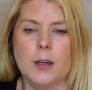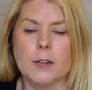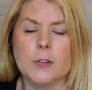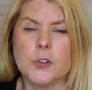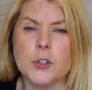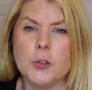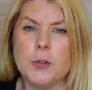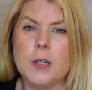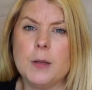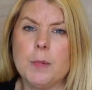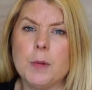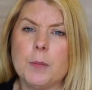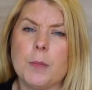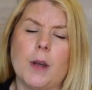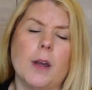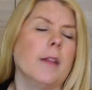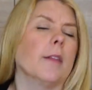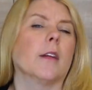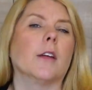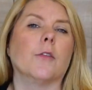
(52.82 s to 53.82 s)
Do keep in
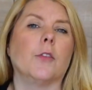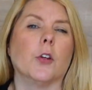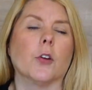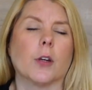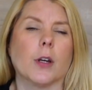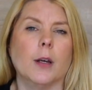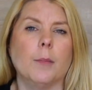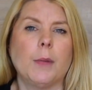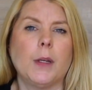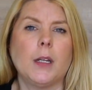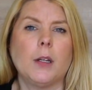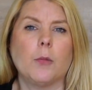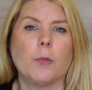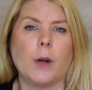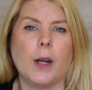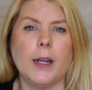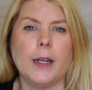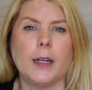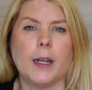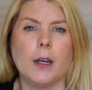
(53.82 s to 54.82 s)
mind that if you're coming
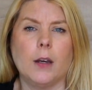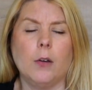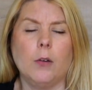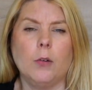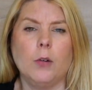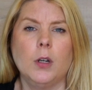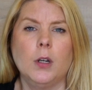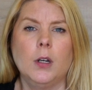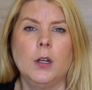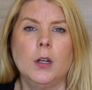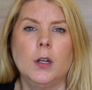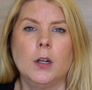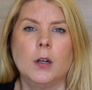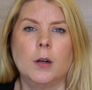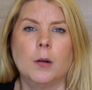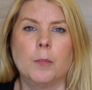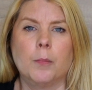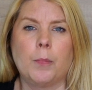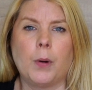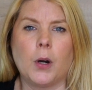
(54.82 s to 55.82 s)
right now,
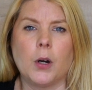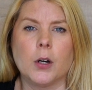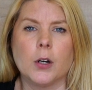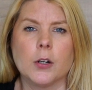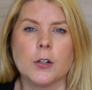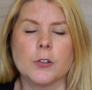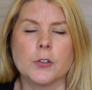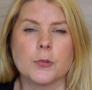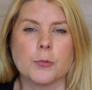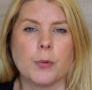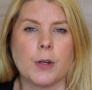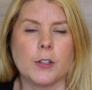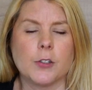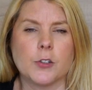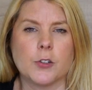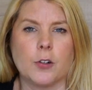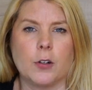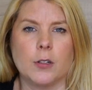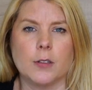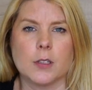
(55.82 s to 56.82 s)
bars,
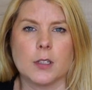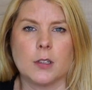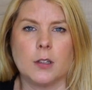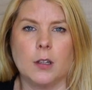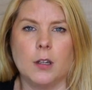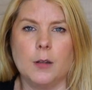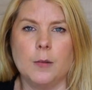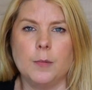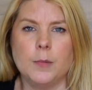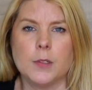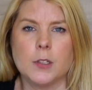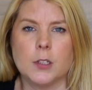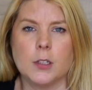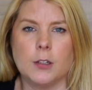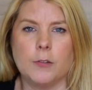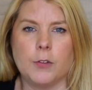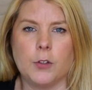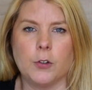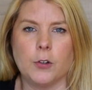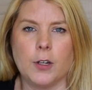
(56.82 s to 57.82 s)
restaurants, clubs,
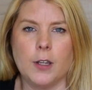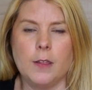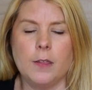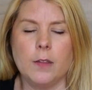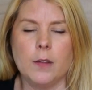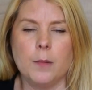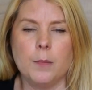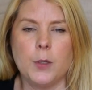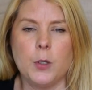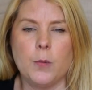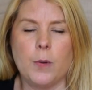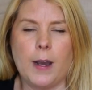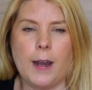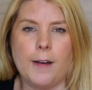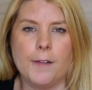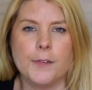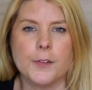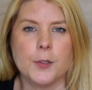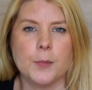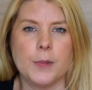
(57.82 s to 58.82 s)
if you're in them, you
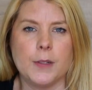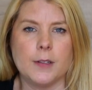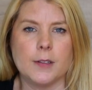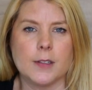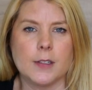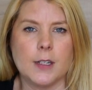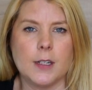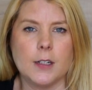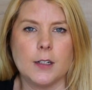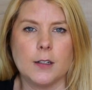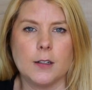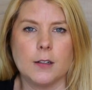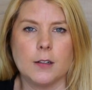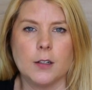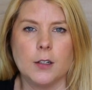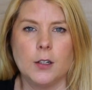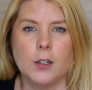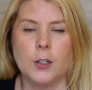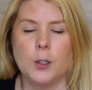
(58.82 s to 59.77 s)
have to be seated.